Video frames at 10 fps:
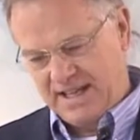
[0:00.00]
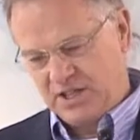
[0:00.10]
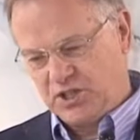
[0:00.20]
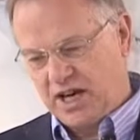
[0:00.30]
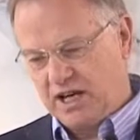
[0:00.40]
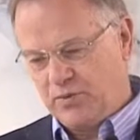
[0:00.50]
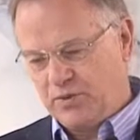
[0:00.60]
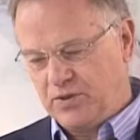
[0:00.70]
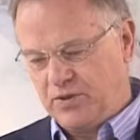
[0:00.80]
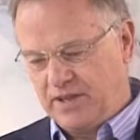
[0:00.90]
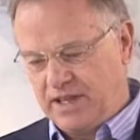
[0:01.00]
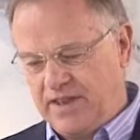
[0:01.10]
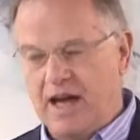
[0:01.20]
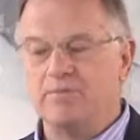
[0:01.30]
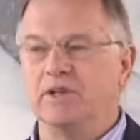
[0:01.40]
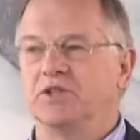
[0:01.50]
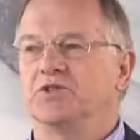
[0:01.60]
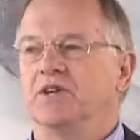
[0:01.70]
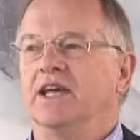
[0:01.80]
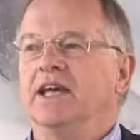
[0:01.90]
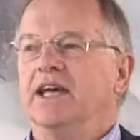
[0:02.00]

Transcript: and sharing with you in, in that ministry.